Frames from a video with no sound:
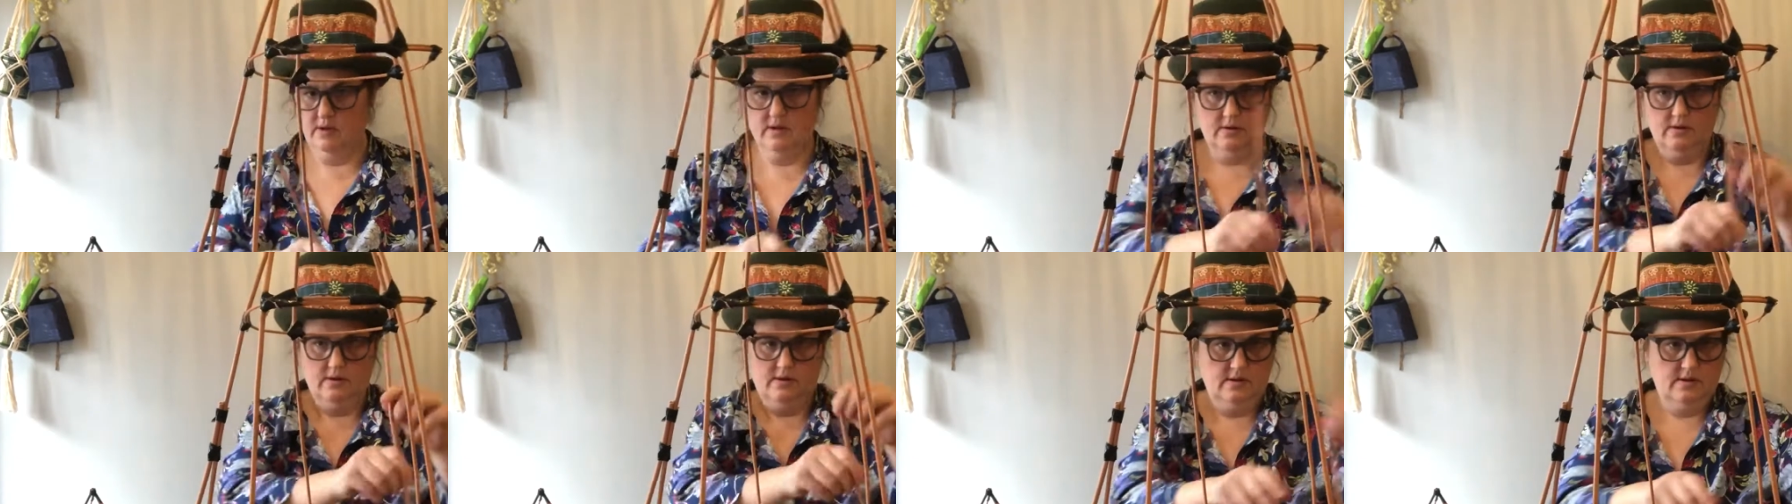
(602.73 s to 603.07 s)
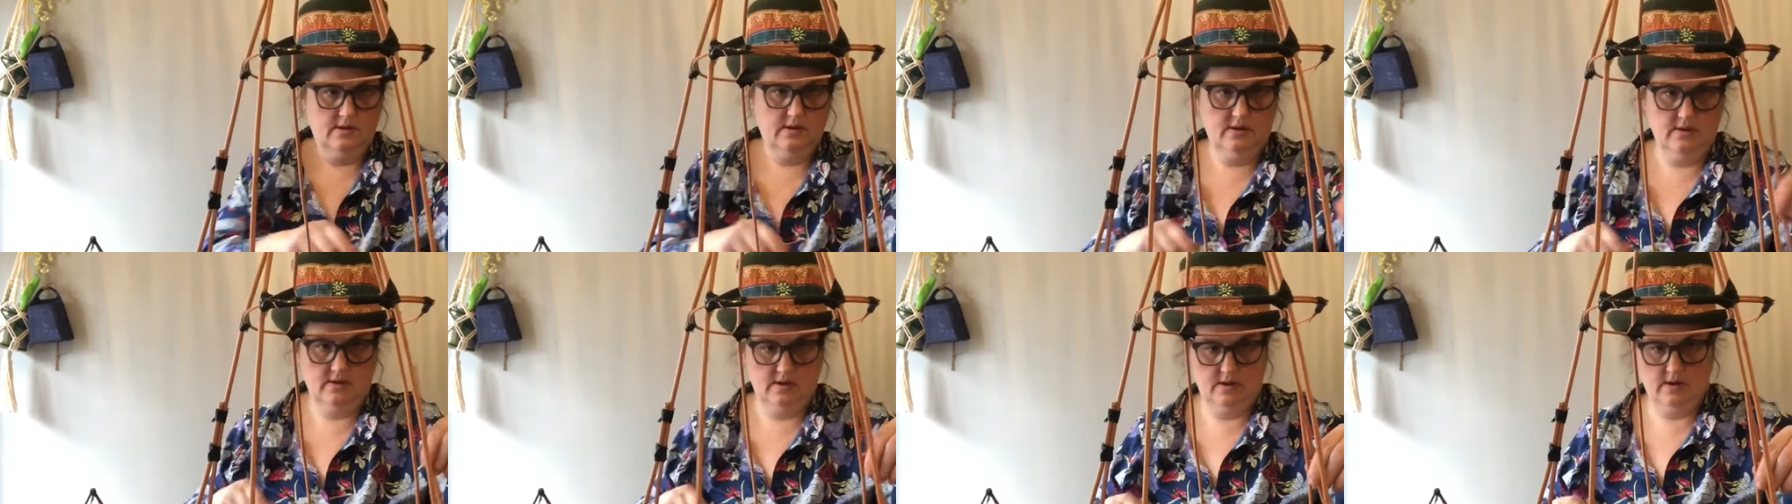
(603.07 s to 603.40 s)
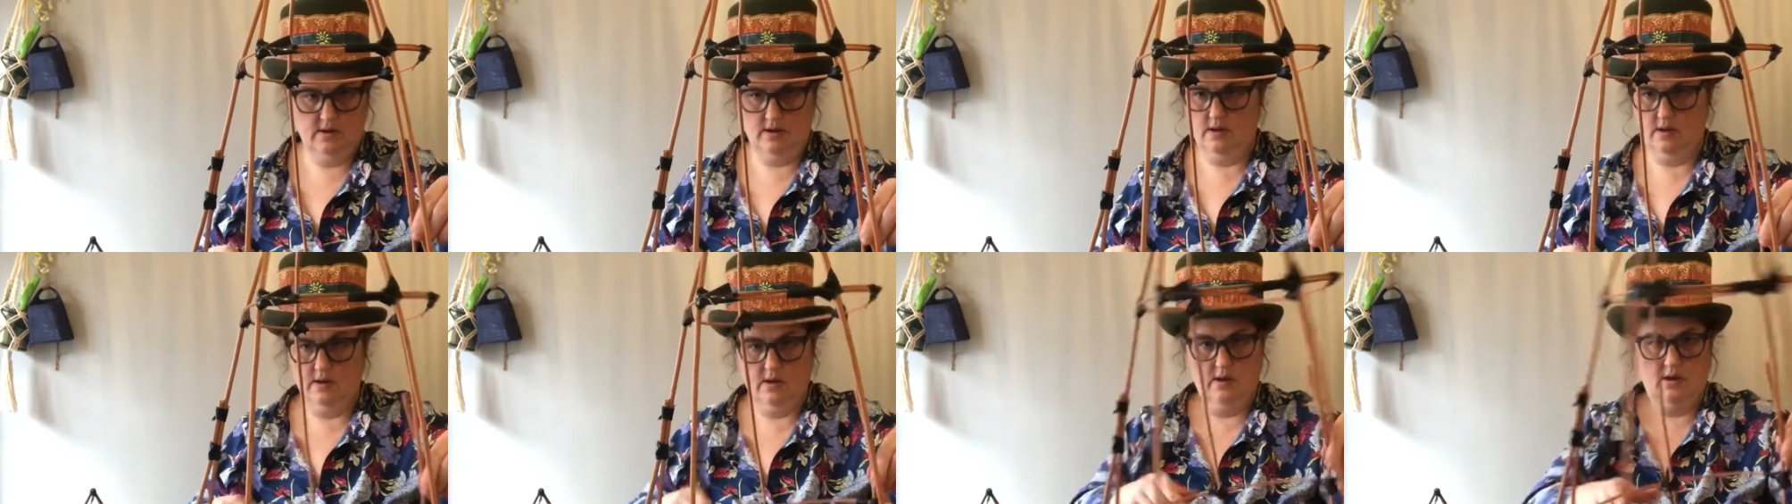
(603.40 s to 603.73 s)
with you and
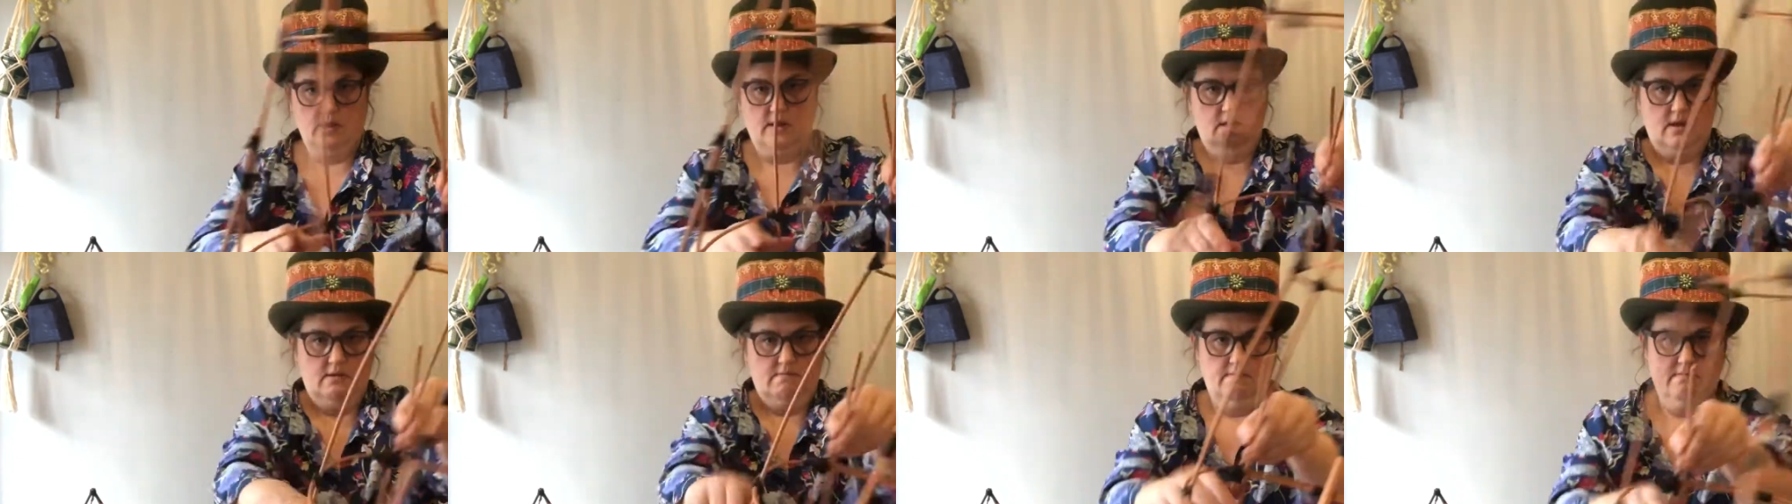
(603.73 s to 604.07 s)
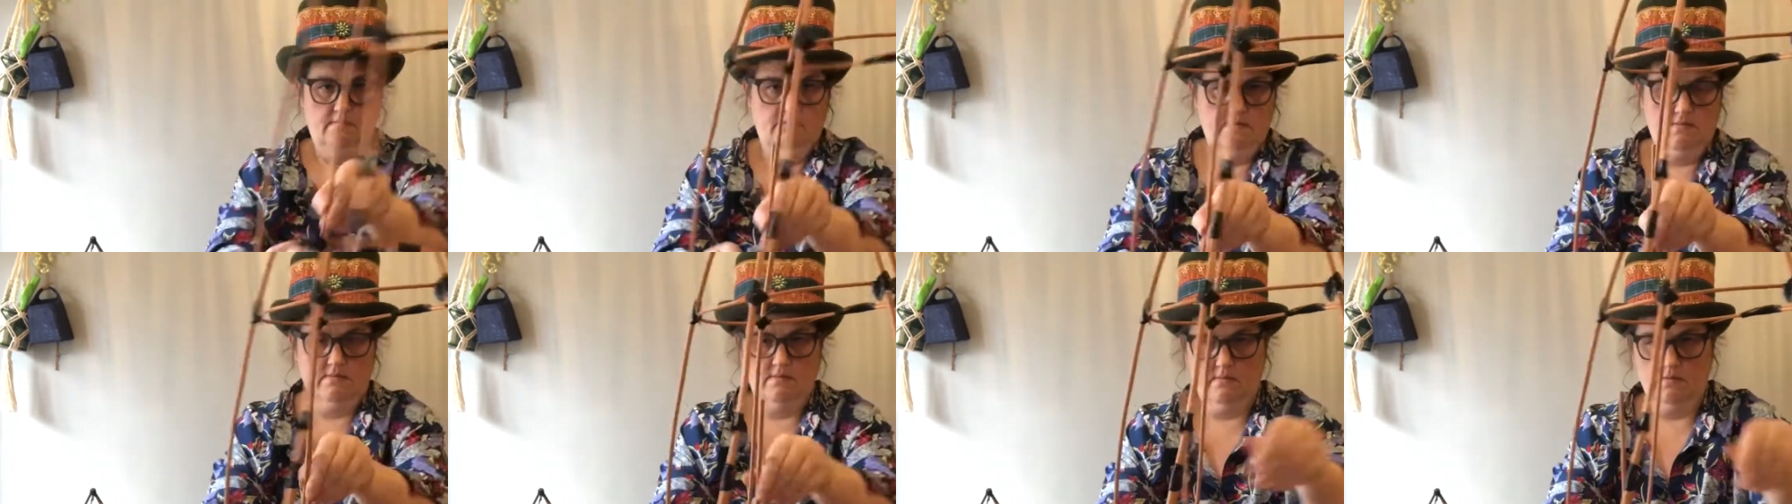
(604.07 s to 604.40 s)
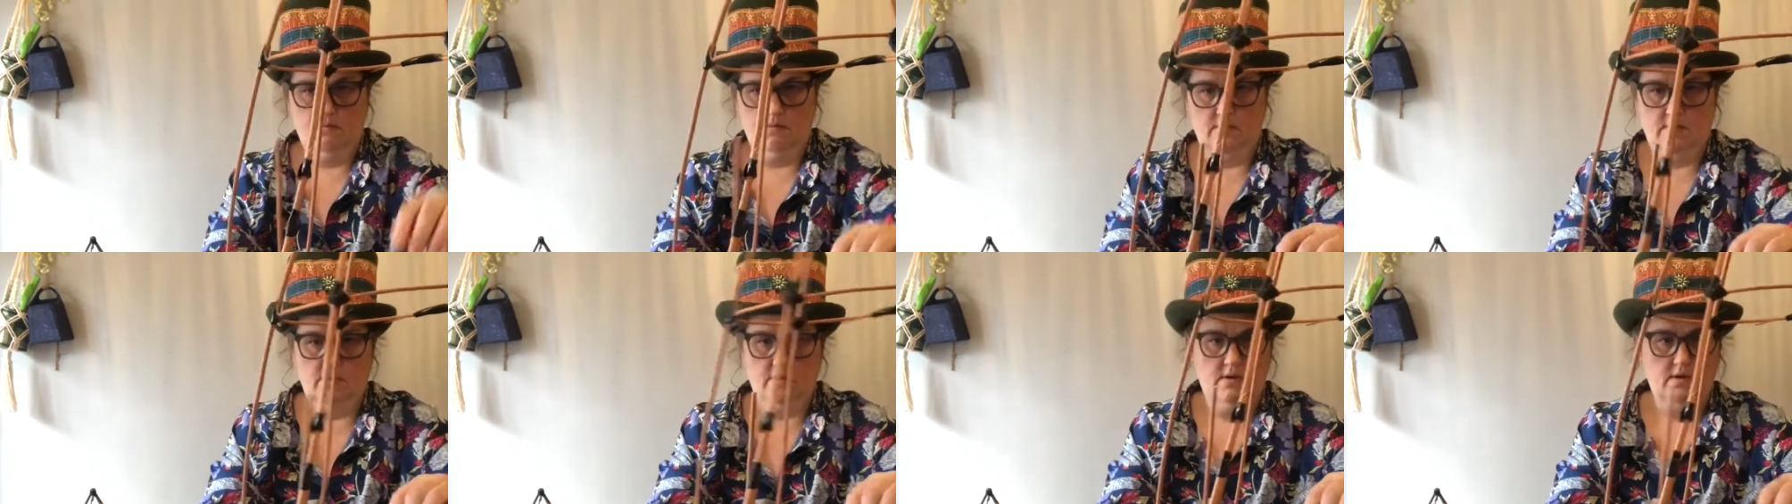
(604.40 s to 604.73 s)
can't help and
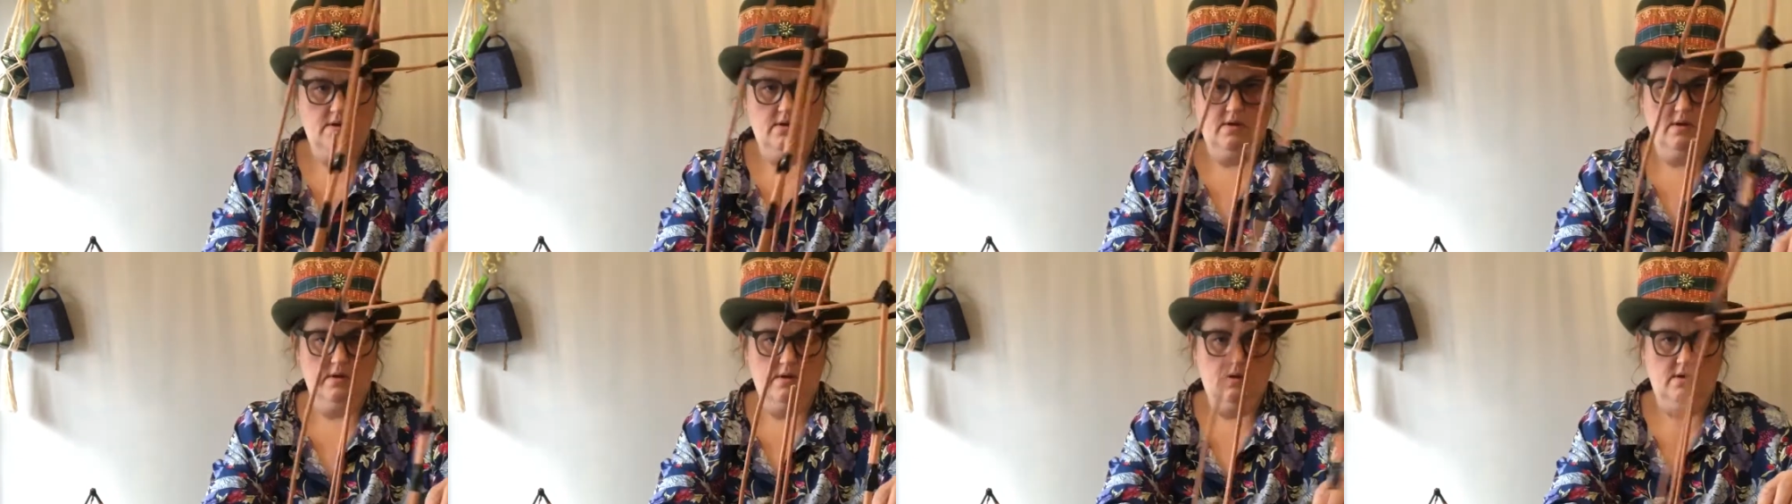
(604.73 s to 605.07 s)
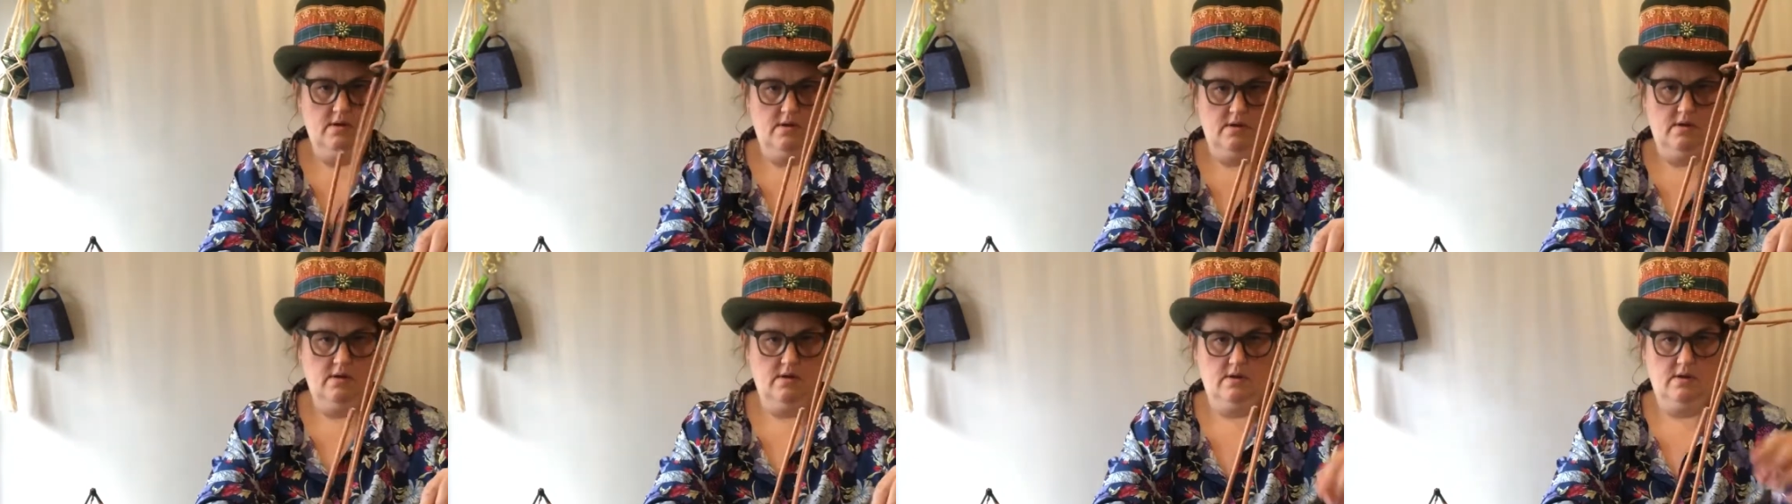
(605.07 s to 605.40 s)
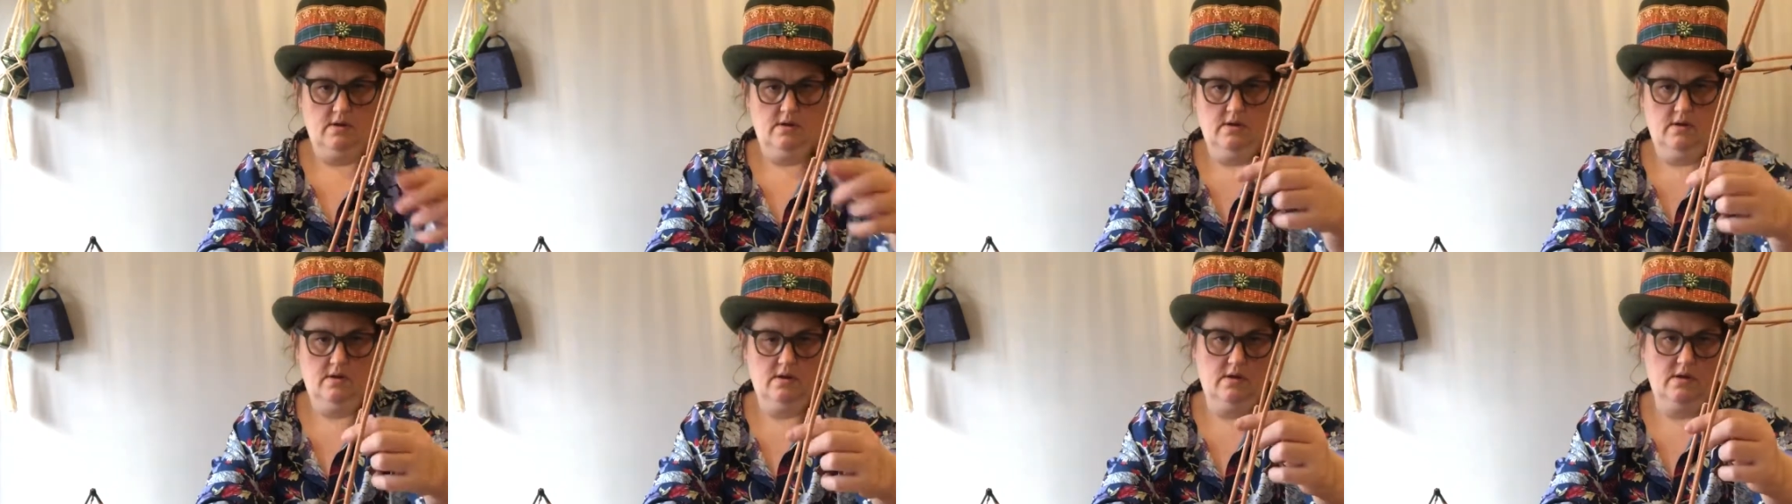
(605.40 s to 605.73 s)
advise you,
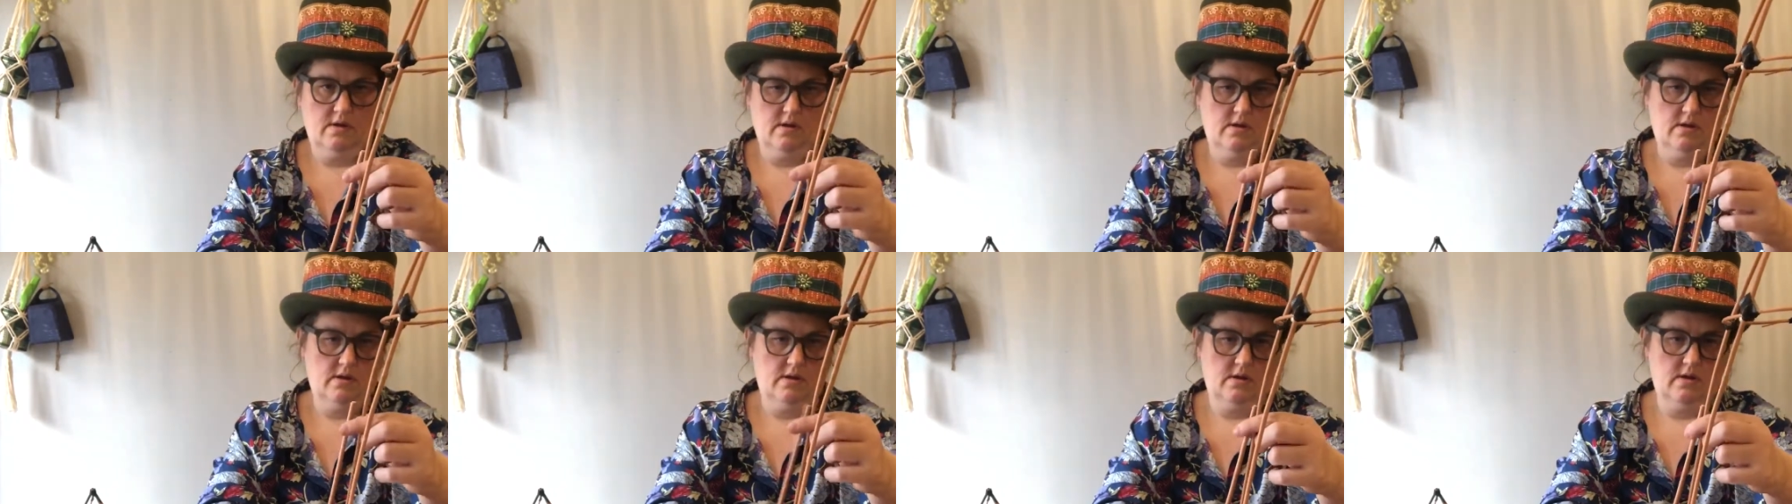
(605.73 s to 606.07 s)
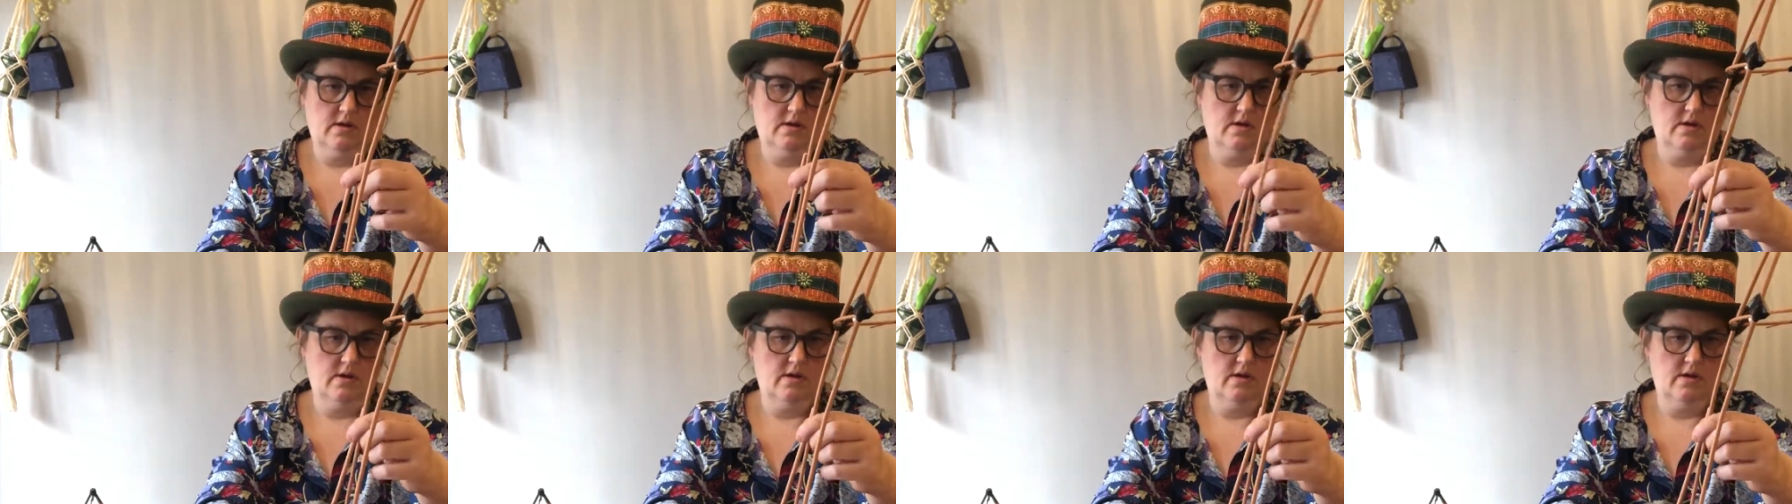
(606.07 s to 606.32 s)
we're just going by this